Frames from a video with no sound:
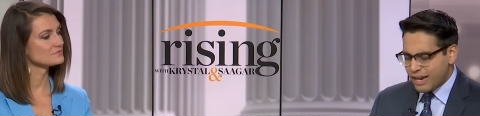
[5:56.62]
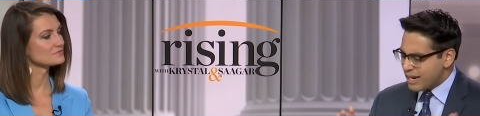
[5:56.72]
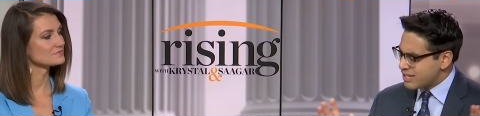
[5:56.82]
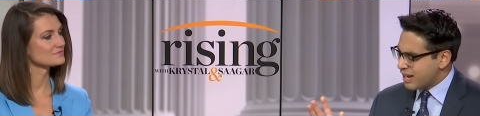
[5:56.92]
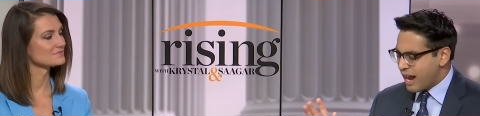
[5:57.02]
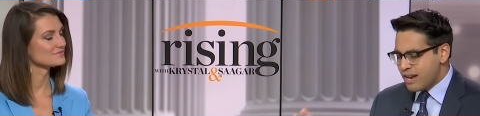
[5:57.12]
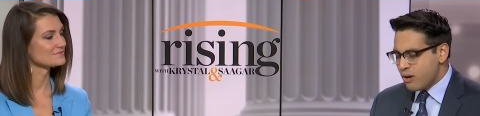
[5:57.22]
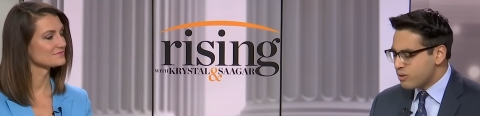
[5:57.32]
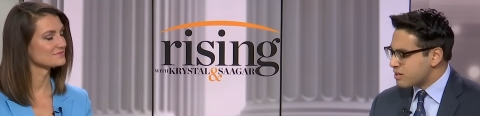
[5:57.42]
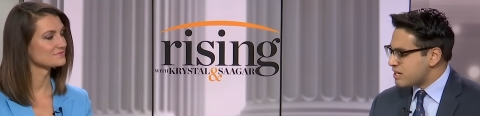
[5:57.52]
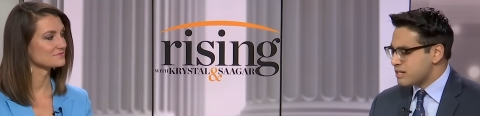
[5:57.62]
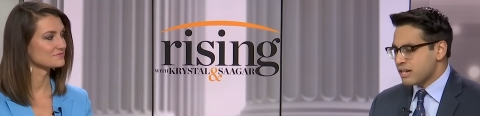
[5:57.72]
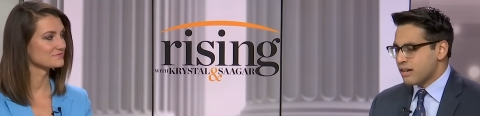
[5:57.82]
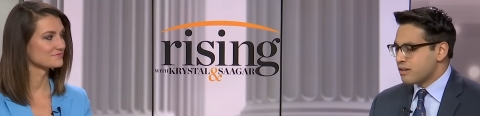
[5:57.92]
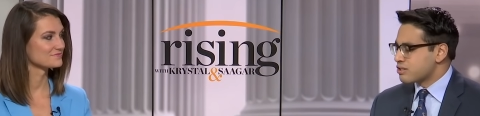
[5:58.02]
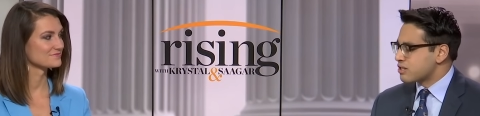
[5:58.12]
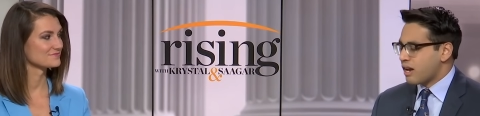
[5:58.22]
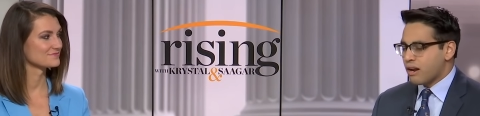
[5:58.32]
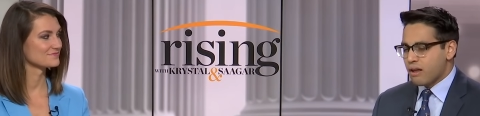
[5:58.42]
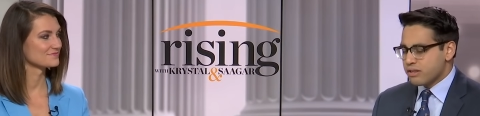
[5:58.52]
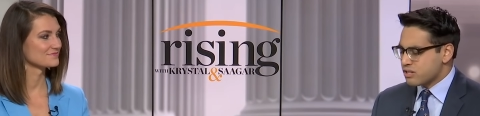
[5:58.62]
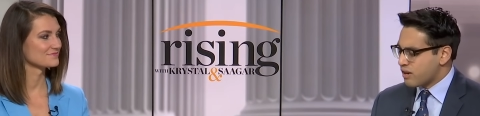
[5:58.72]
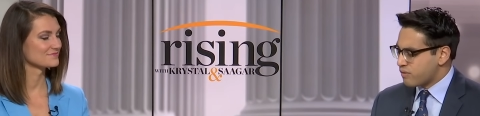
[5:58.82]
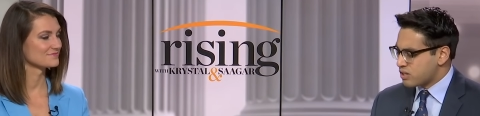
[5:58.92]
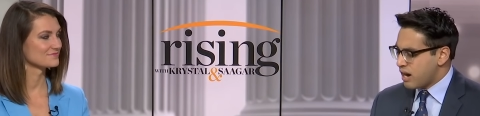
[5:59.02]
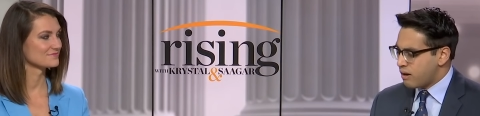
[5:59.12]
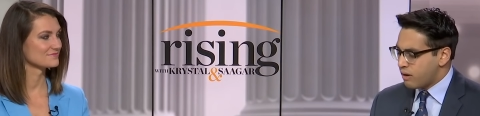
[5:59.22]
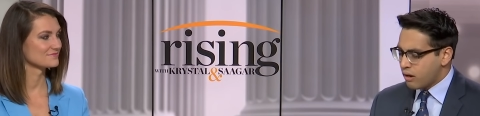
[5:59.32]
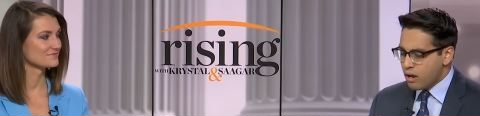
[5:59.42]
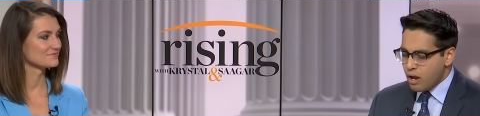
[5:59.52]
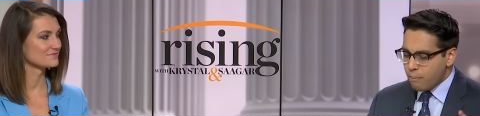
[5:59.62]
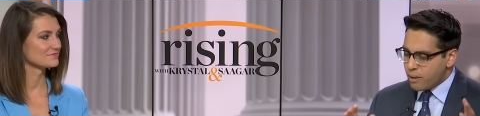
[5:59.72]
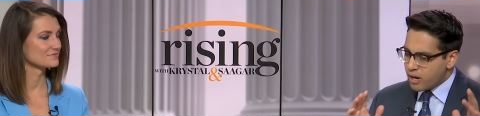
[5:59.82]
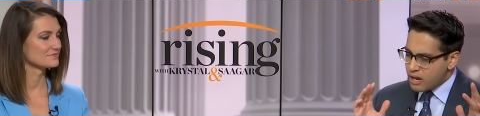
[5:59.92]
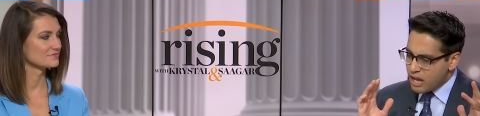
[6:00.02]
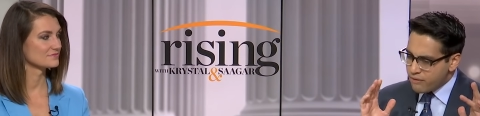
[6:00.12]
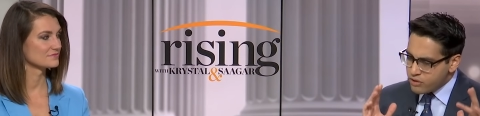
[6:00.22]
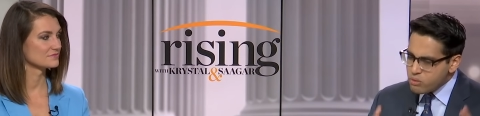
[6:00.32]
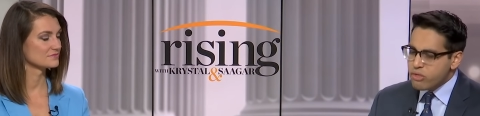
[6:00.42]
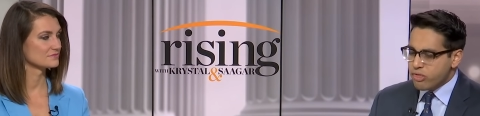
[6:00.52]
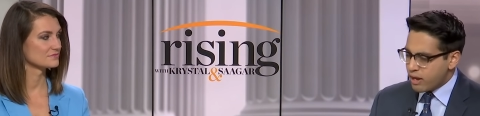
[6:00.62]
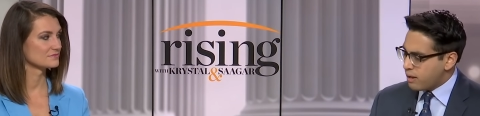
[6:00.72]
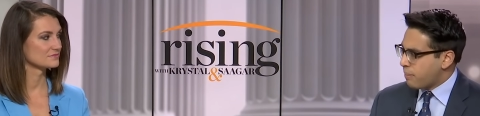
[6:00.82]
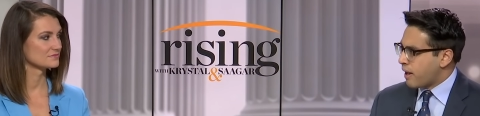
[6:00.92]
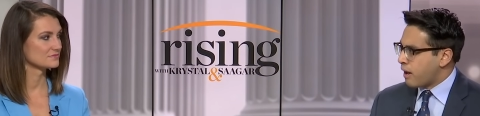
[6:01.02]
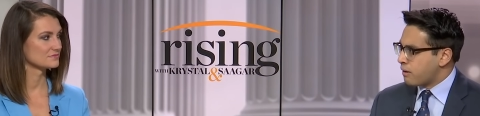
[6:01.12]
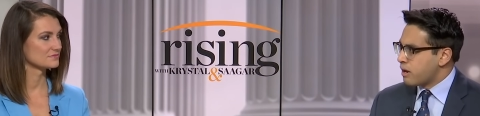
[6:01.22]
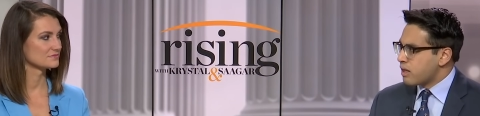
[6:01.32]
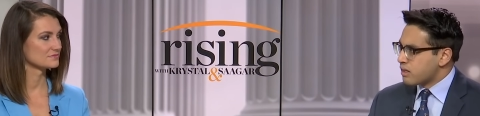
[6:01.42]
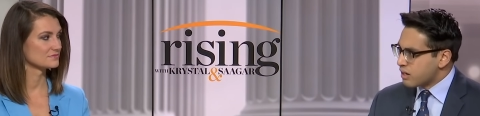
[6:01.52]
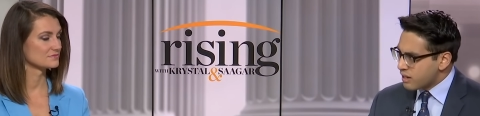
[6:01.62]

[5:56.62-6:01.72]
Speaker 1: like I said, I know the details and all this stuff are tiring, but if you think about the